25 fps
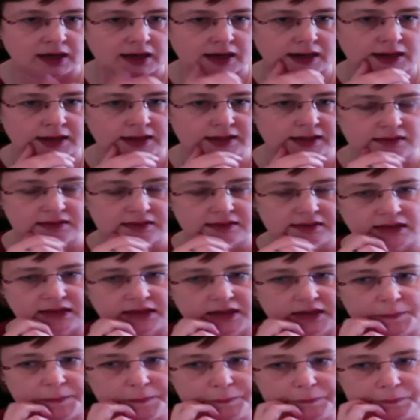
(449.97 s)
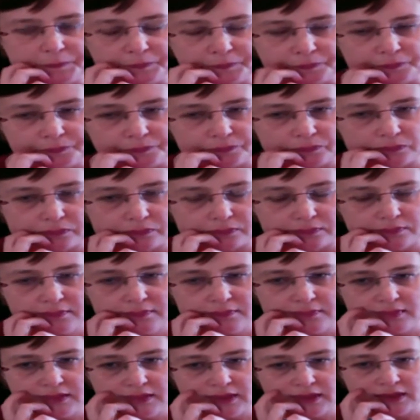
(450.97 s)
And
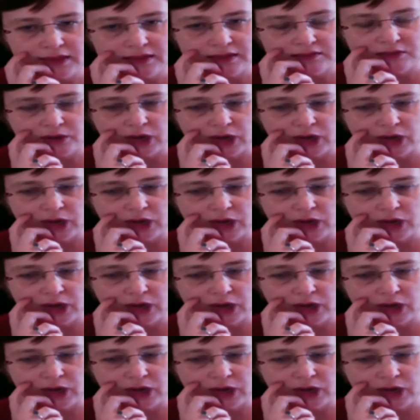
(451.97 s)
so